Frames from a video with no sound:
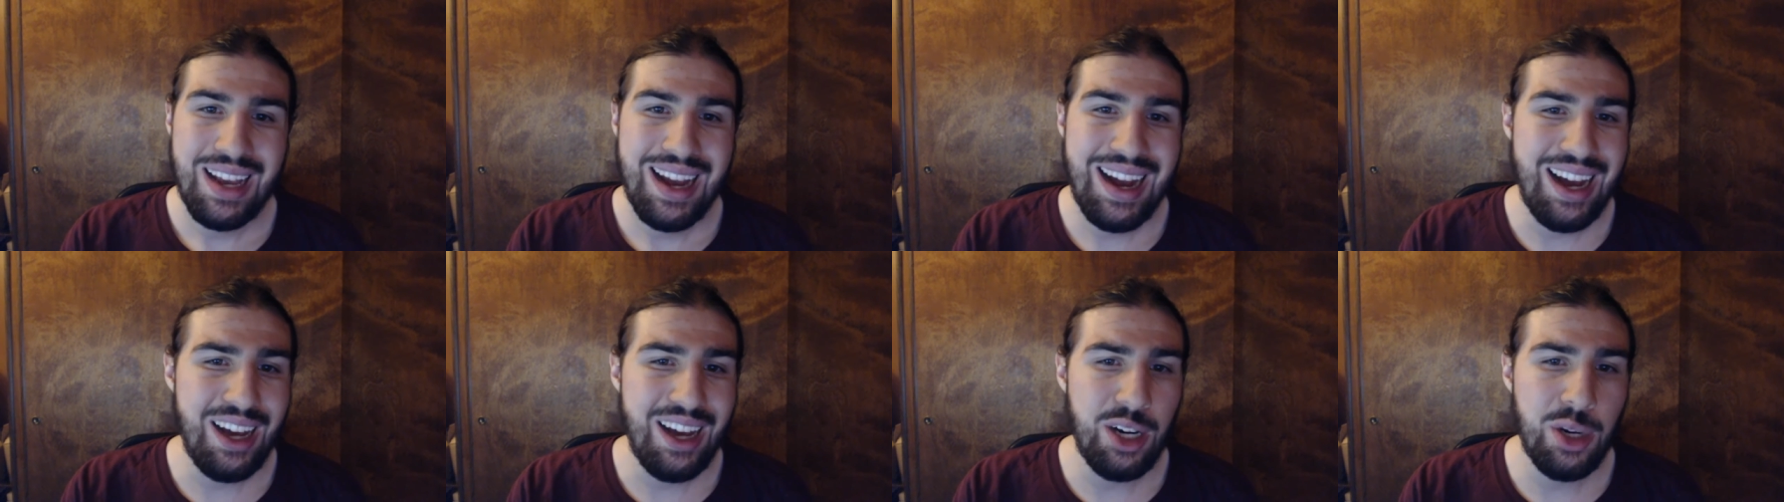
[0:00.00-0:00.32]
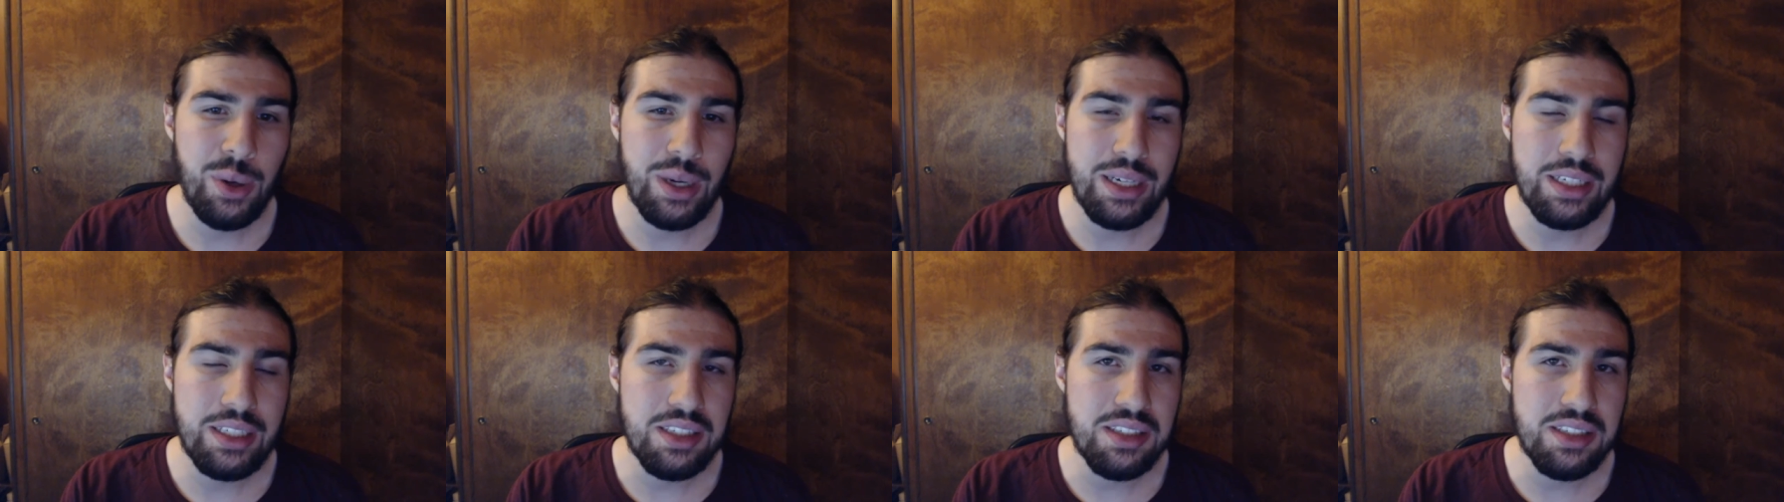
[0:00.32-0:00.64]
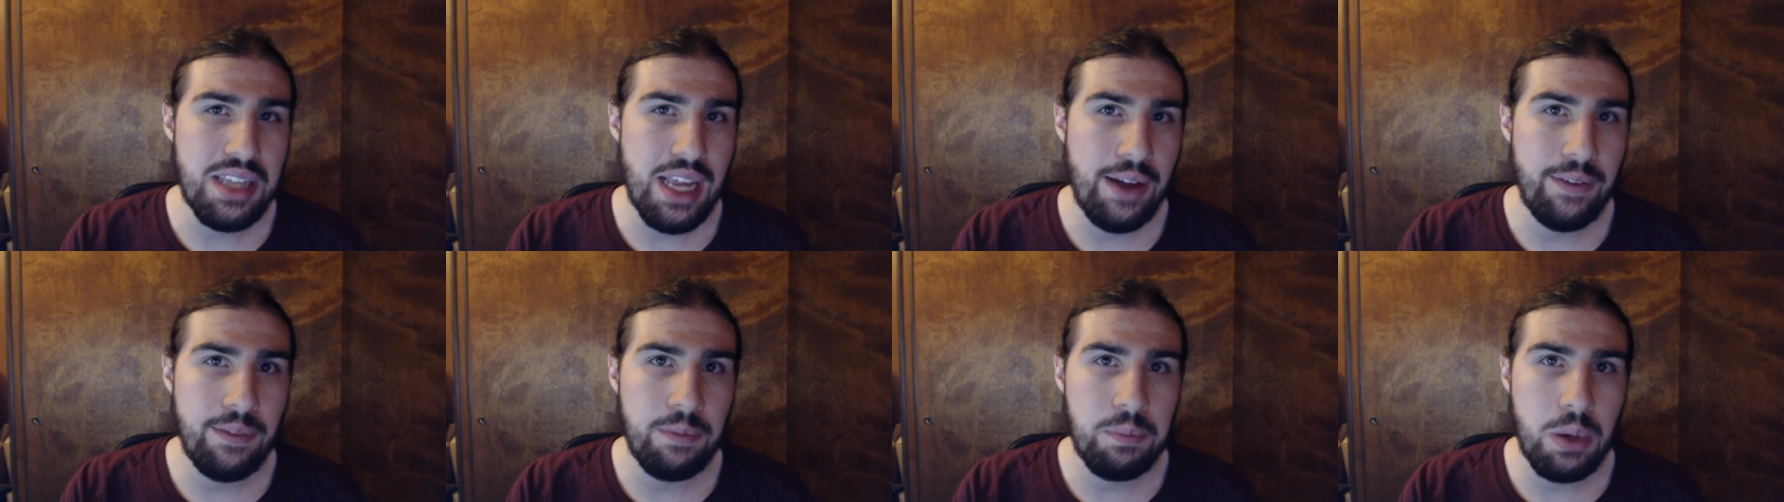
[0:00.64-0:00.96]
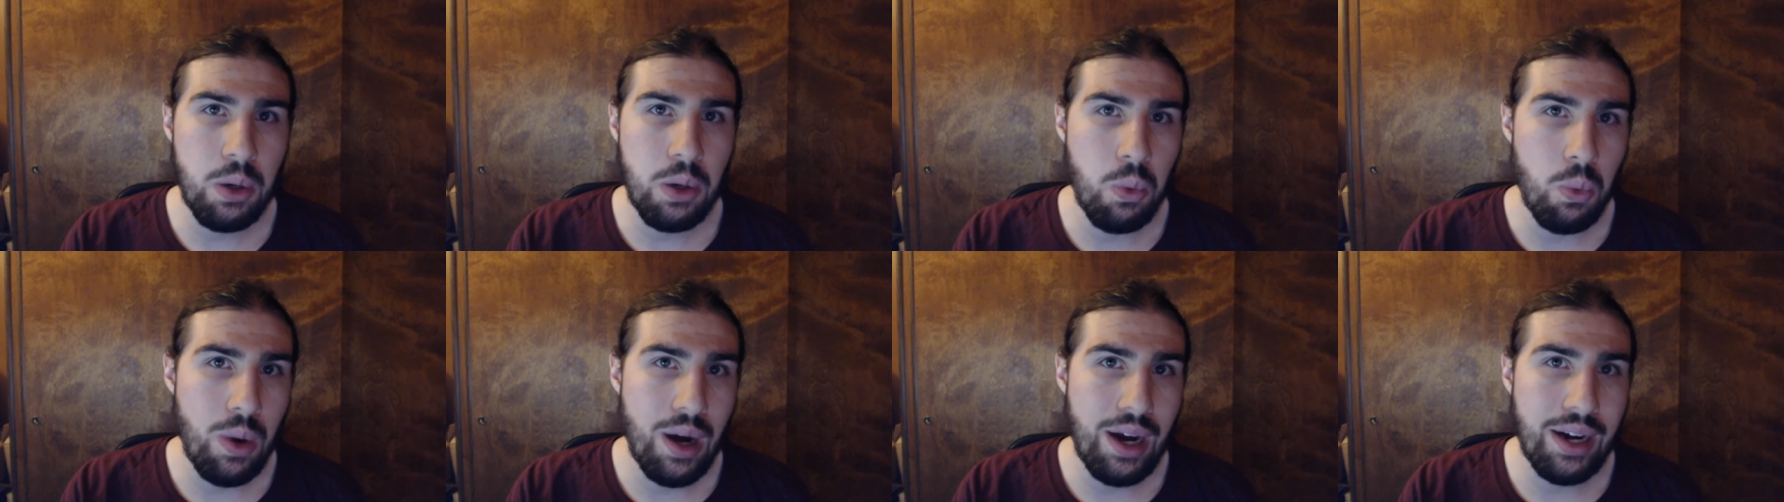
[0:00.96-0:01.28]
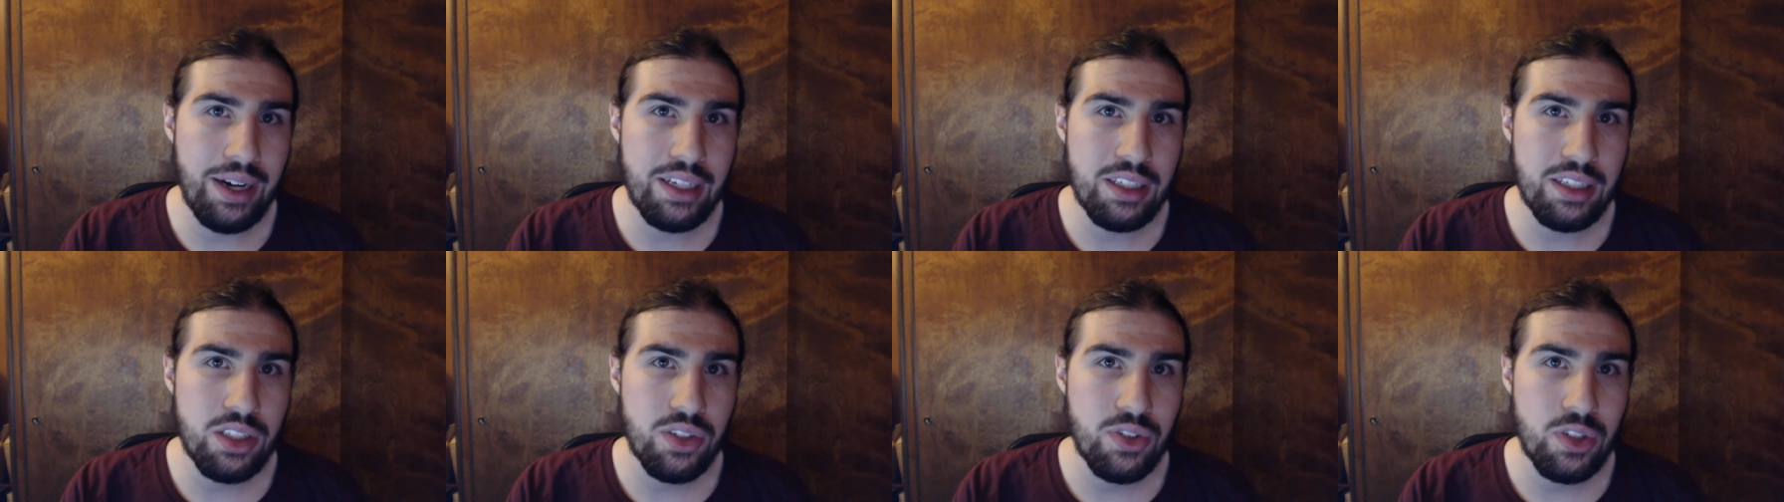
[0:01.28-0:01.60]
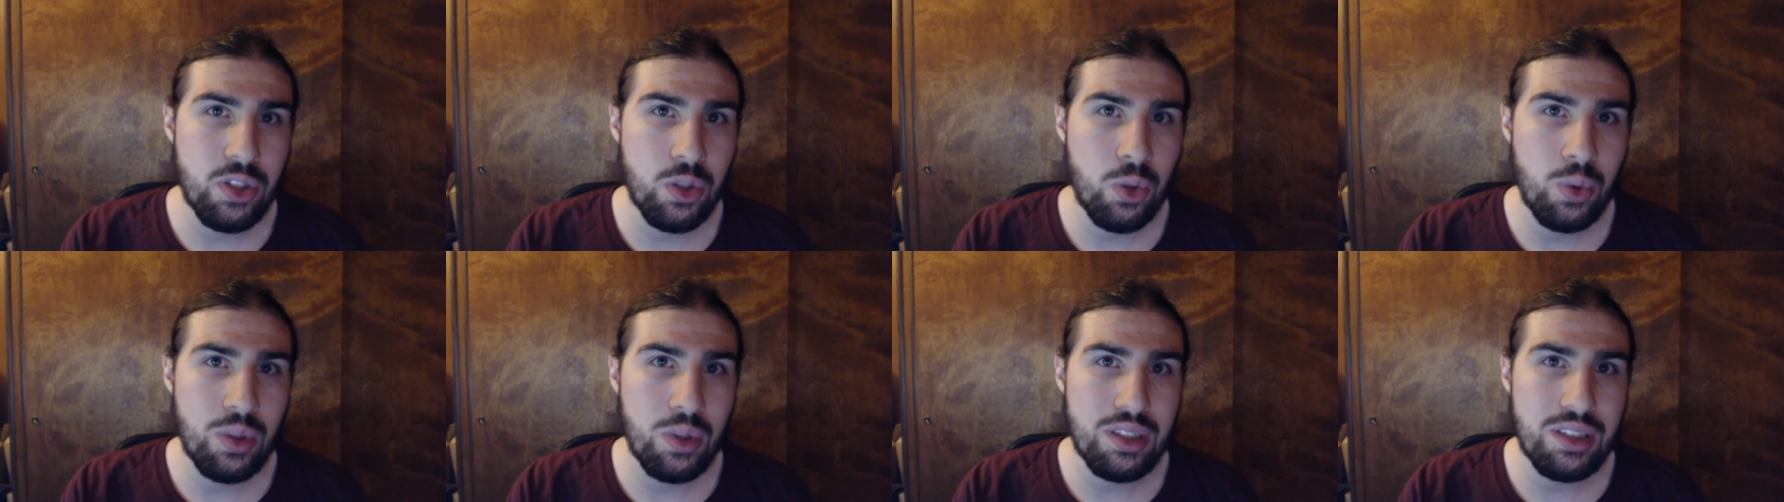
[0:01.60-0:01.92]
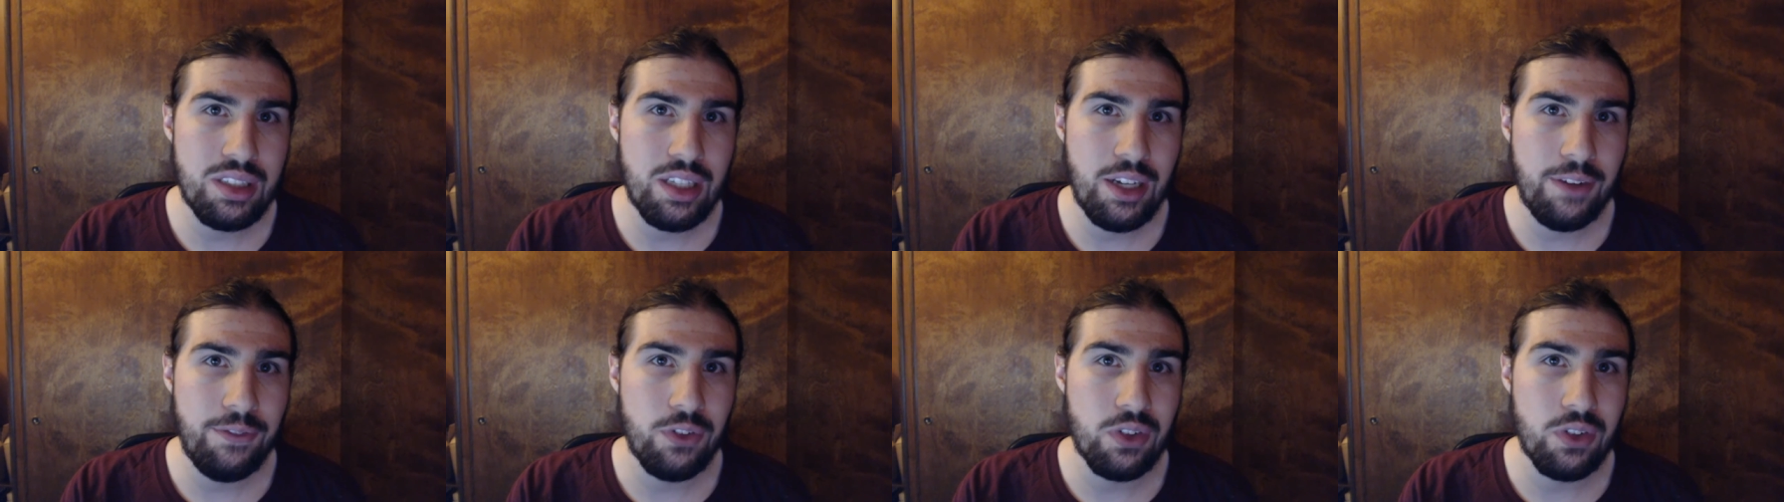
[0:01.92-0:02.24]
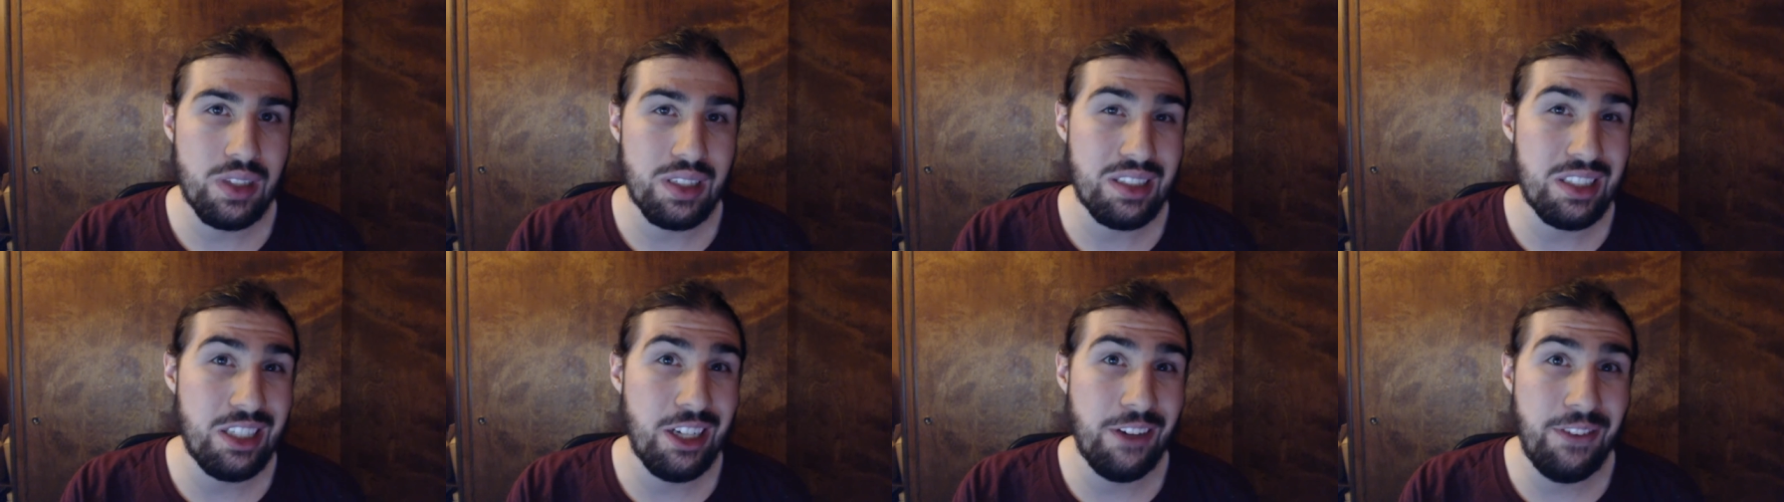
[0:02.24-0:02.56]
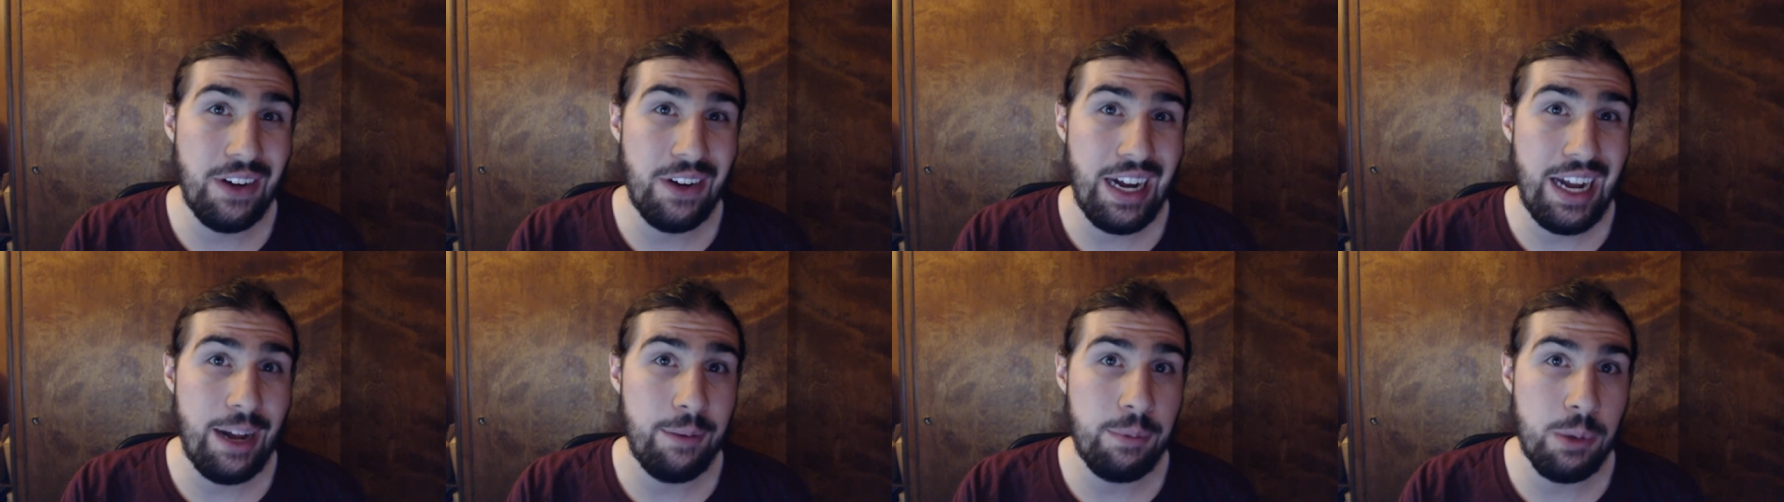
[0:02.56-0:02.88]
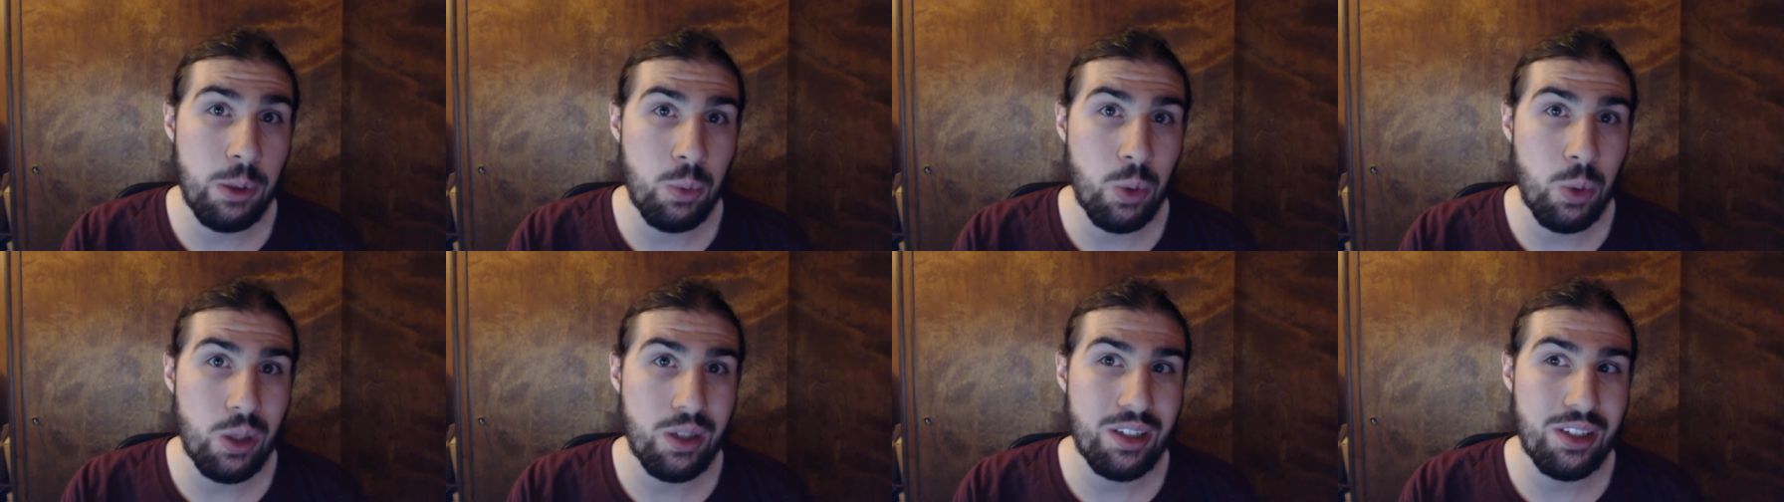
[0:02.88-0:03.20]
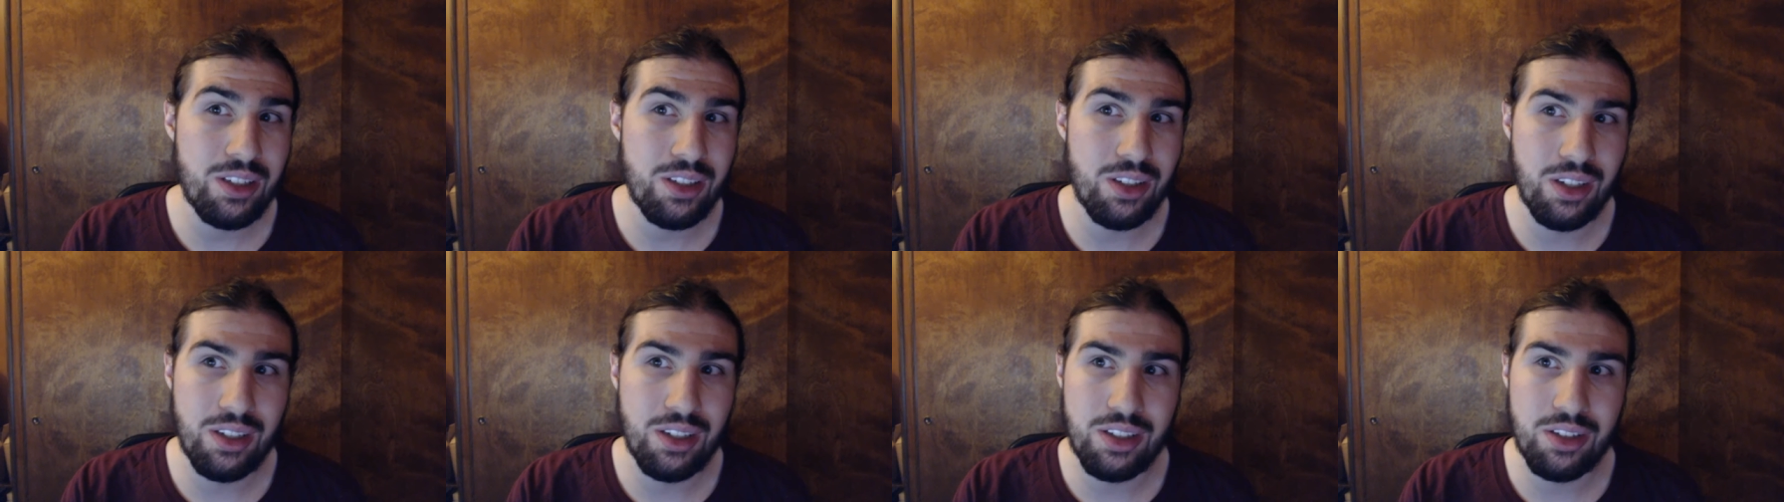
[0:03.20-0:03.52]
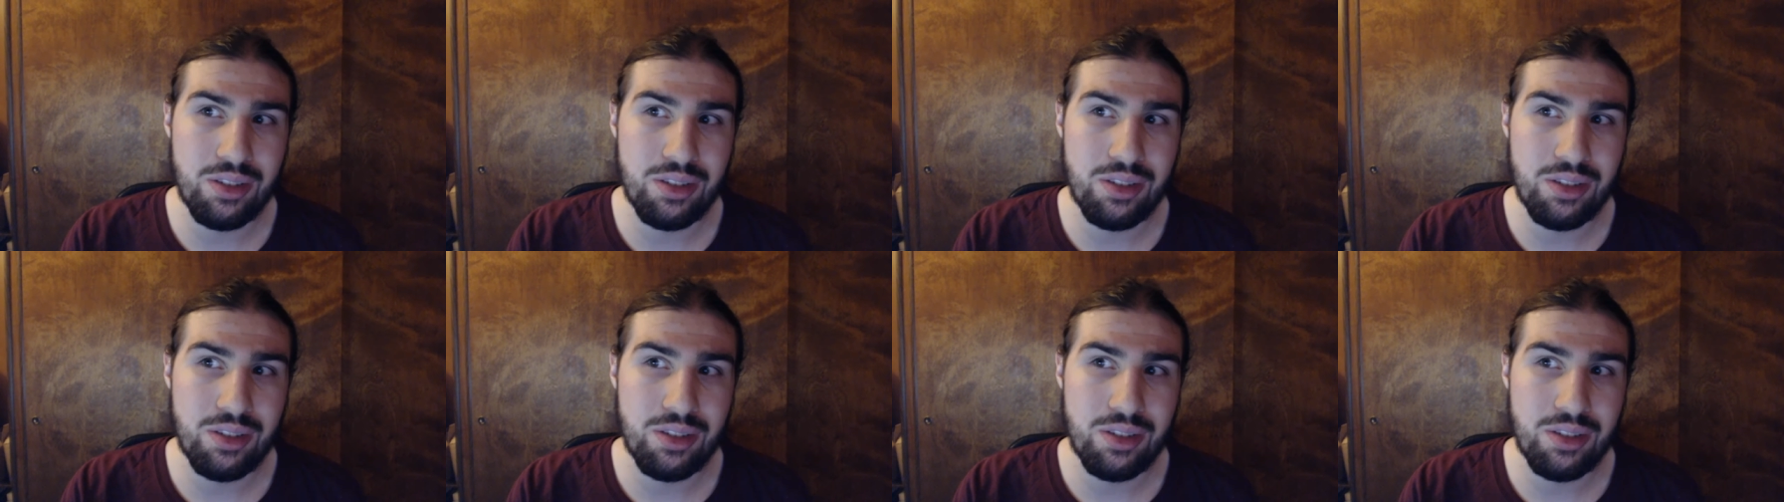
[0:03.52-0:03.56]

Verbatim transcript: I don't know, I just haven't been wanting to record stuff for the stuff I have been working on.